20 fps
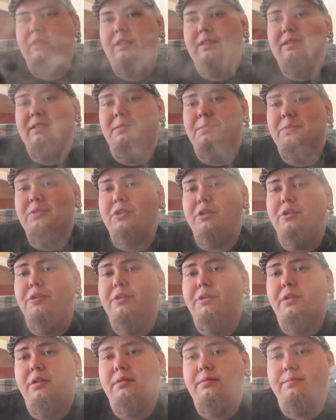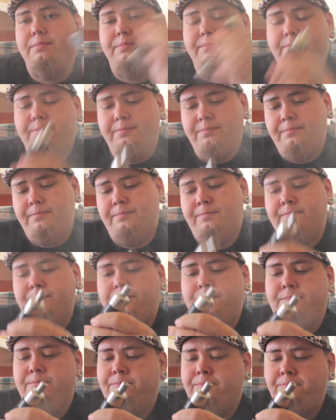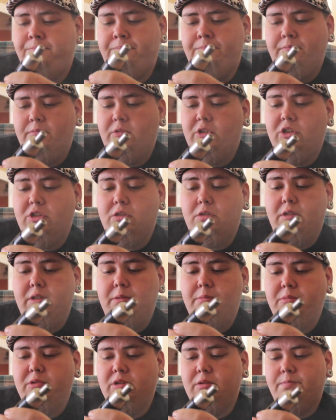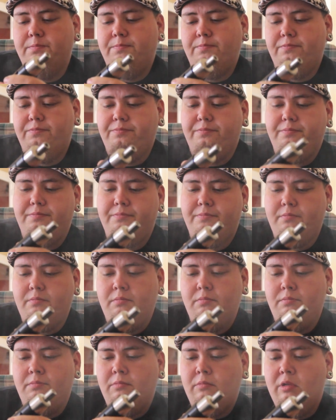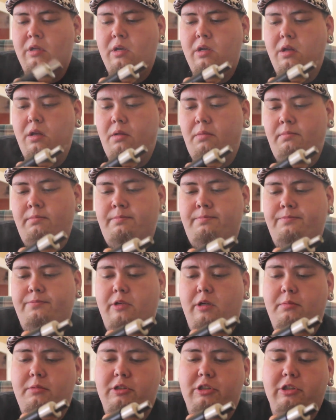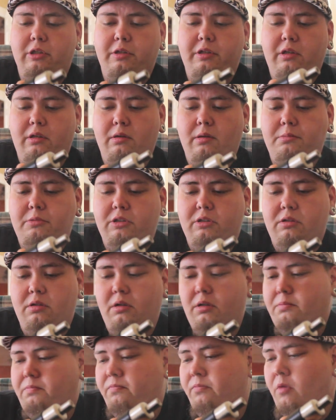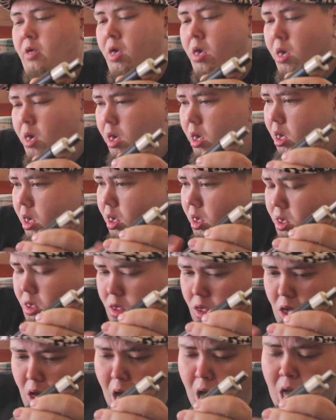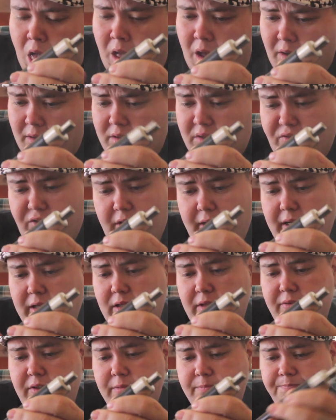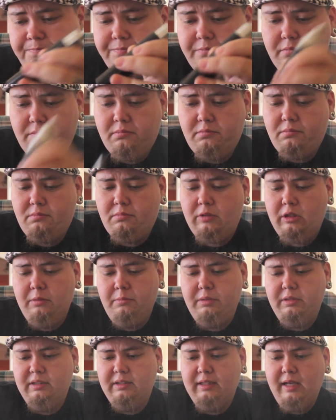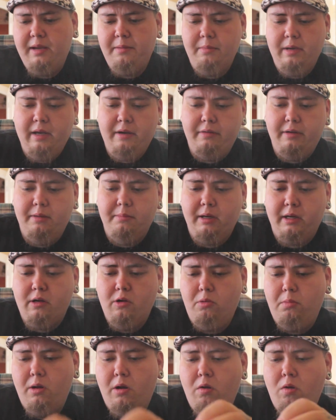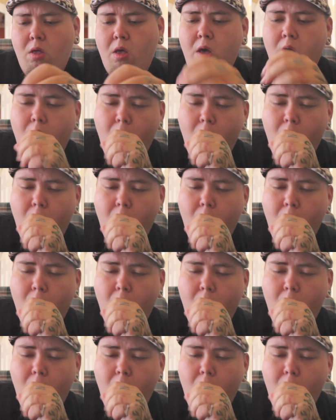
it's absurd. It screams. I'm gonna show you. I'm just gonna just for the hell of it put the same battery in my Cobalt.